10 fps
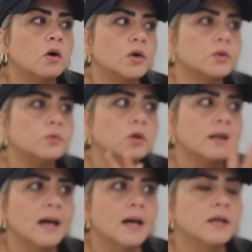Horrible
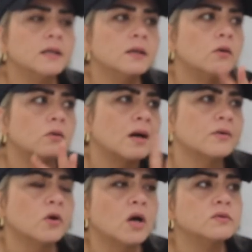Night, or I
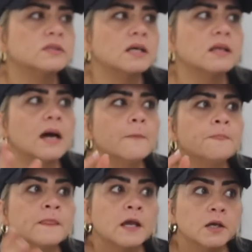don't know how you say
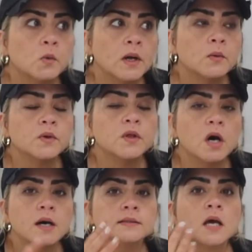that, he went with
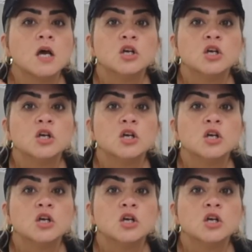us.